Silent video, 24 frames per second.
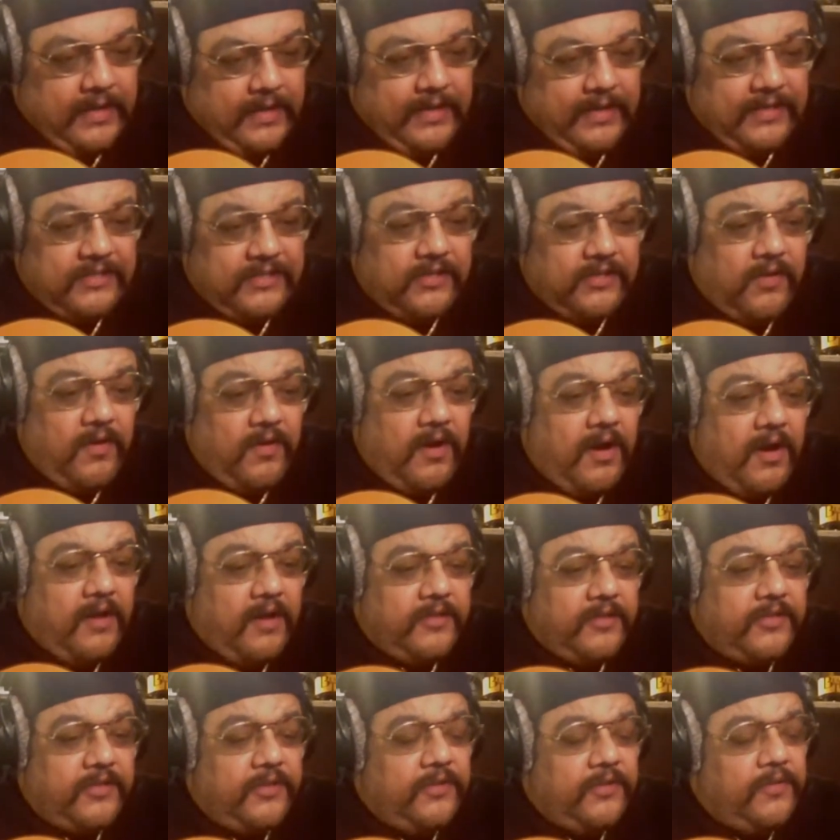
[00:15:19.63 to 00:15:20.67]
It's so
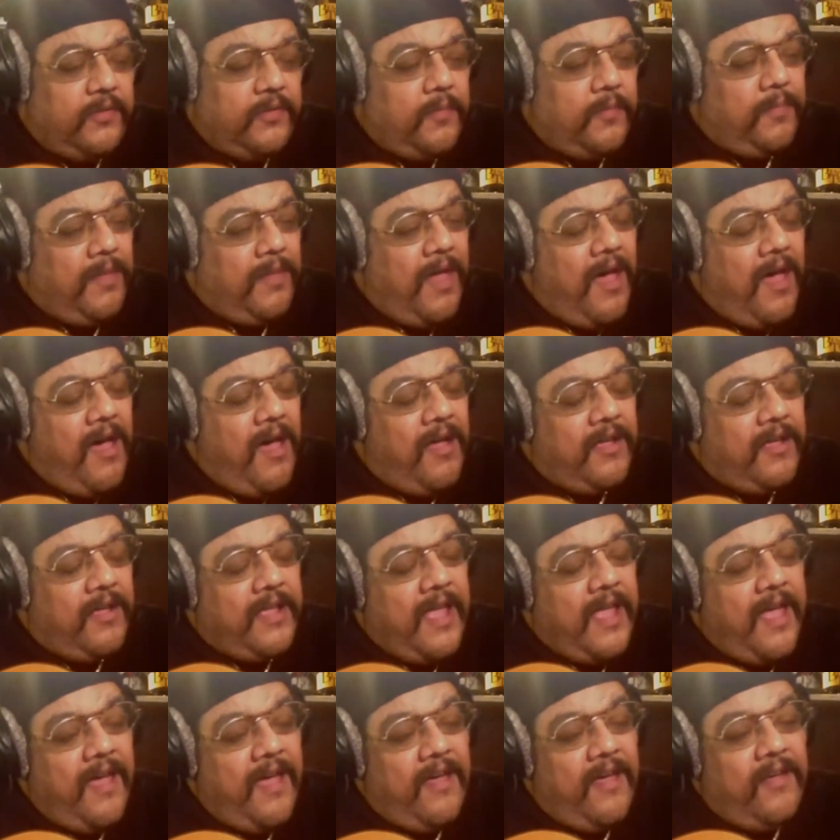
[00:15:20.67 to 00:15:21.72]
hard to block
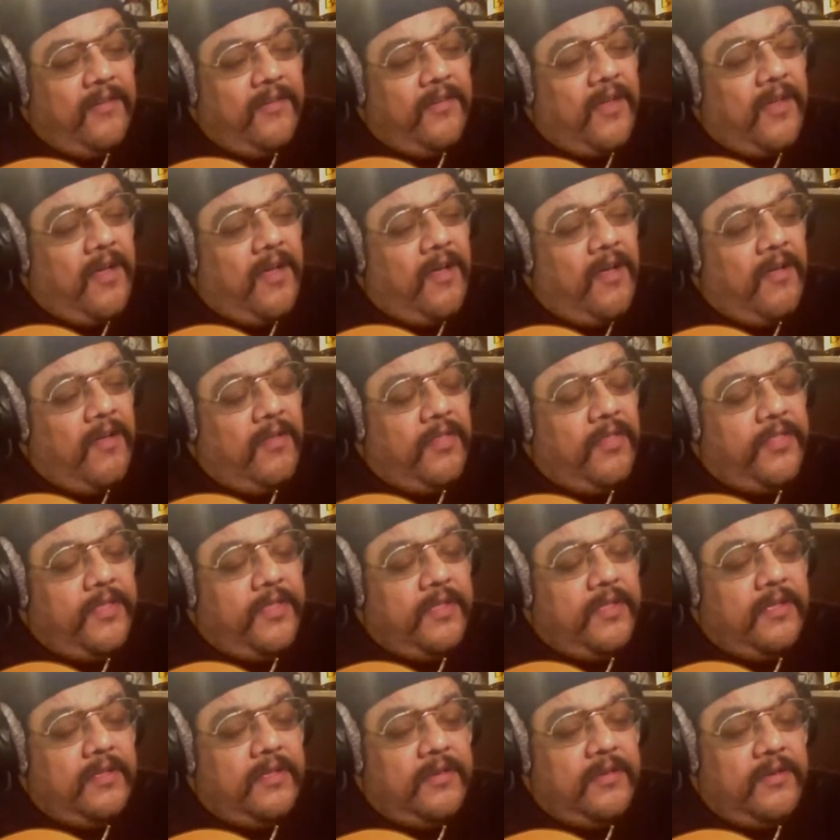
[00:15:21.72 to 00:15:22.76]
out all
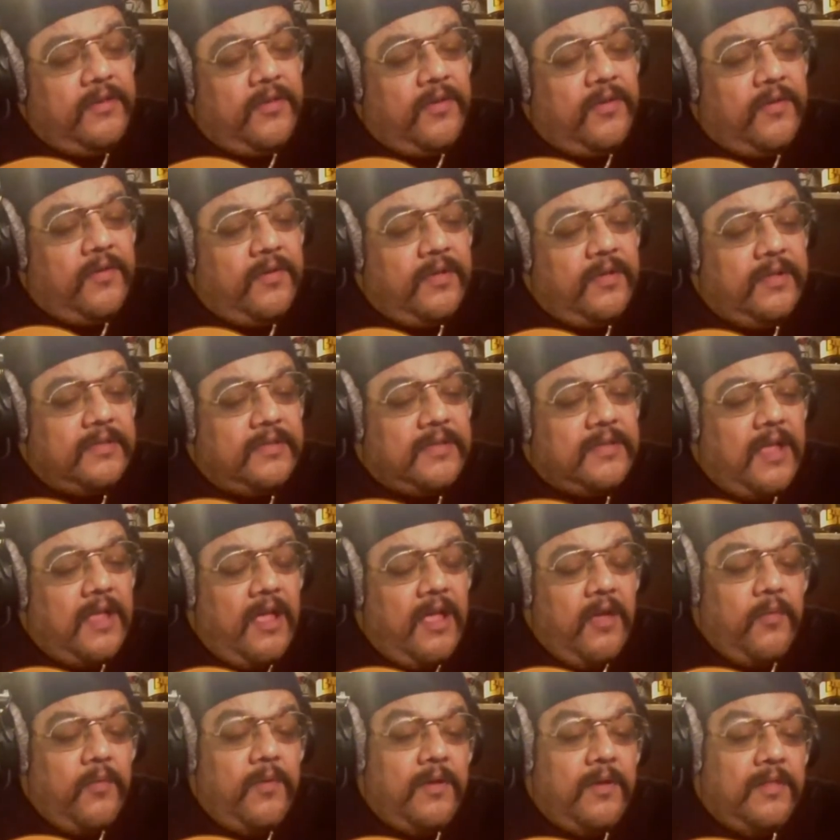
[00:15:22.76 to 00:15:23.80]
the noise.
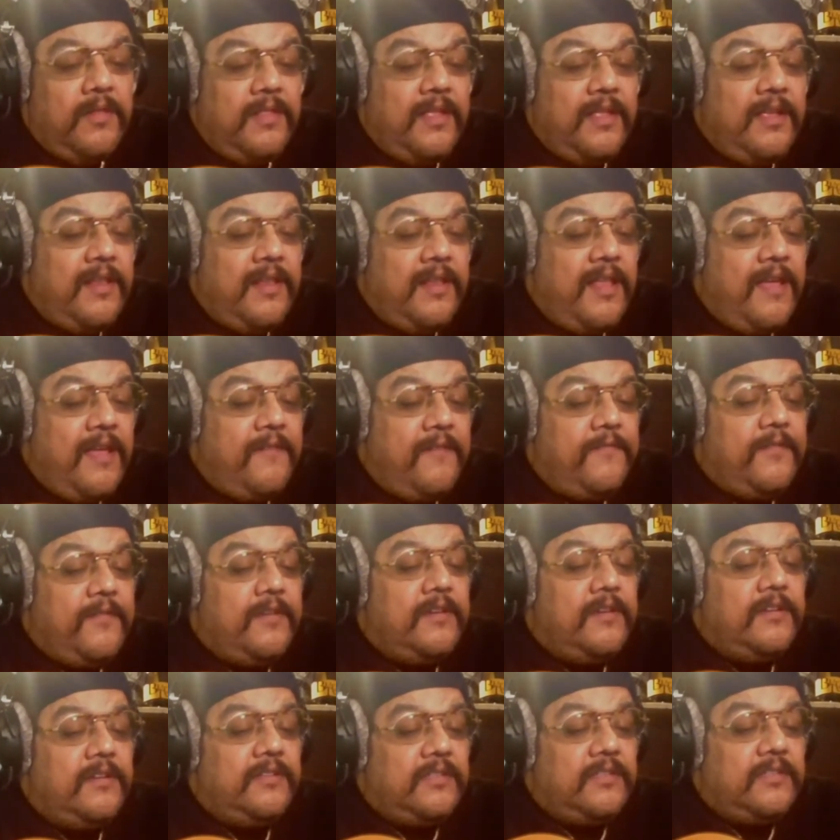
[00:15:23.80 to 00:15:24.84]
Will it
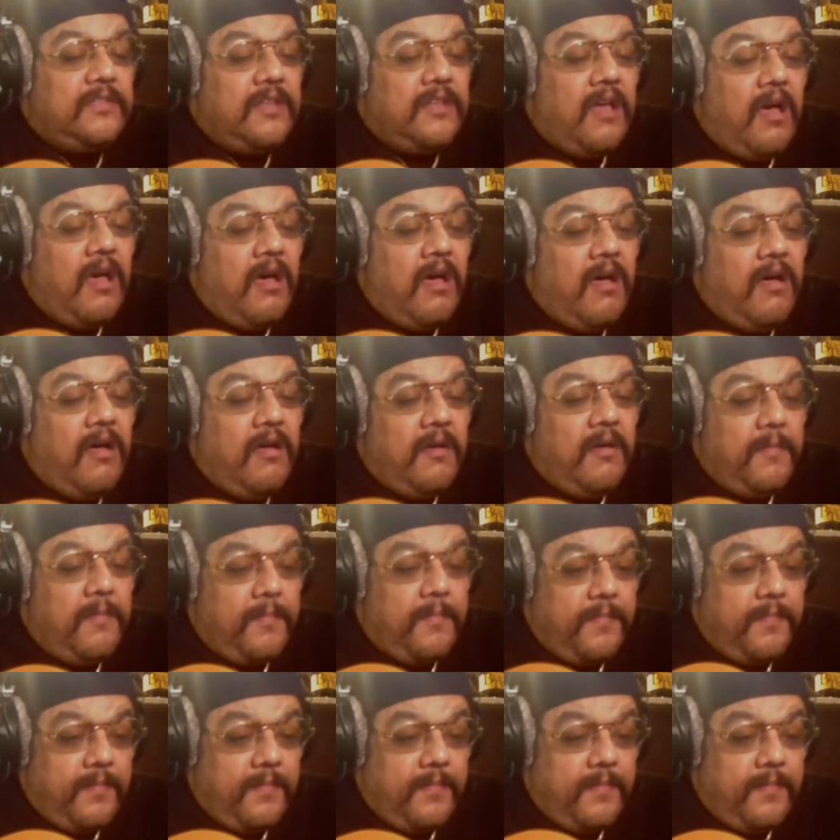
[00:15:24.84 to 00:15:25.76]
ever stop?